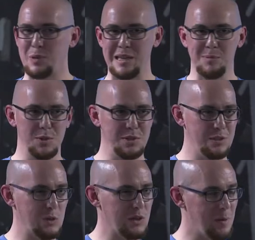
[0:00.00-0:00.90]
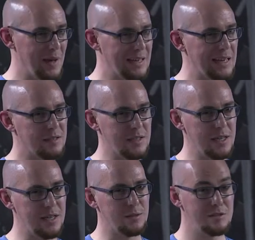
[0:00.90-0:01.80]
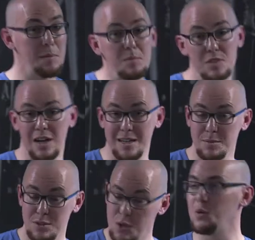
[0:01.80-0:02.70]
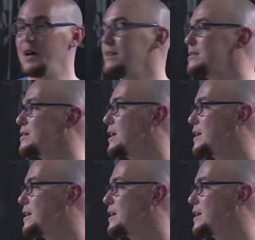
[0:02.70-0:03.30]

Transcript: people that talk about SEO sometimes, not always,